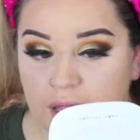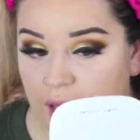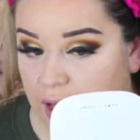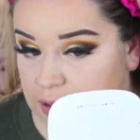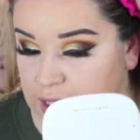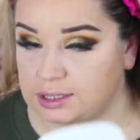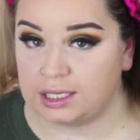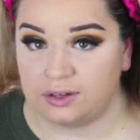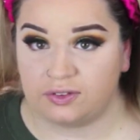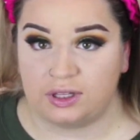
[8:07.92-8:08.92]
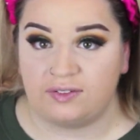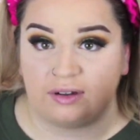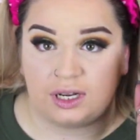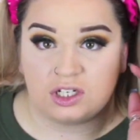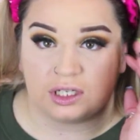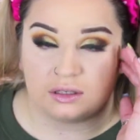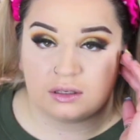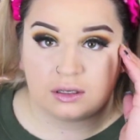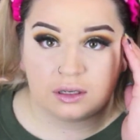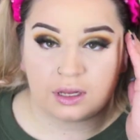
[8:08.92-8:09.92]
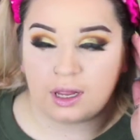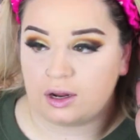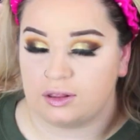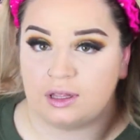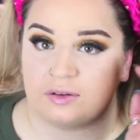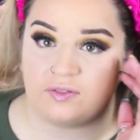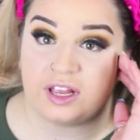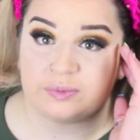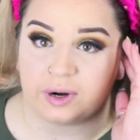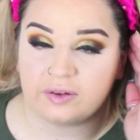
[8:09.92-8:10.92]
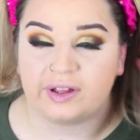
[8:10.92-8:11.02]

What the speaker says: Yeah, that's it for the foundation, or the face part of